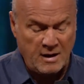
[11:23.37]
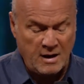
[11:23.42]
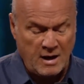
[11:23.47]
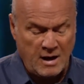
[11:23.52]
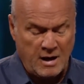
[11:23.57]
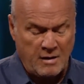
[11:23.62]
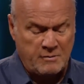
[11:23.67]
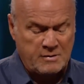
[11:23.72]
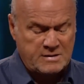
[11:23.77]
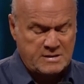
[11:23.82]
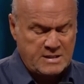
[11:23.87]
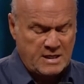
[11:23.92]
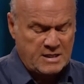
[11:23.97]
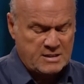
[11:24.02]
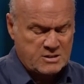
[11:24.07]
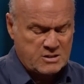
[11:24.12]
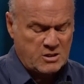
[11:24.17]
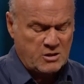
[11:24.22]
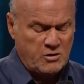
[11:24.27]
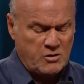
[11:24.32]
It was
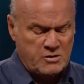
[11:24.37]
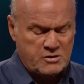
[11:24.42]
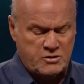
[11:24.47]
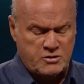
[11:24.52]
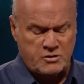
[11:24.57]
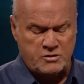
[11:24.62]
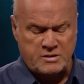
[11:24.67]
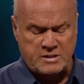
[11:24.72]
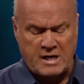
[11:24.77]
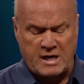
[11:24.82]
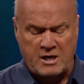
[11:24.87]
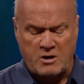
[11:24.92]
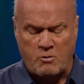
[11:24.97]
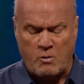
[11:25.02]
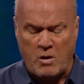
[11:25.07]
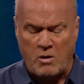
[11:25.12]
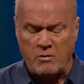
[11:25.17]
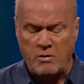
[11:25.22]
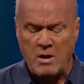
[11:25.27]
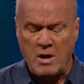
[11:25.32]
C.S. Lewis who said,
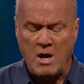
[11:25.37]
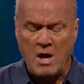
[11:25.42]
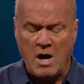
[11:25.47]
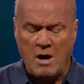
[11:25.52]
quote,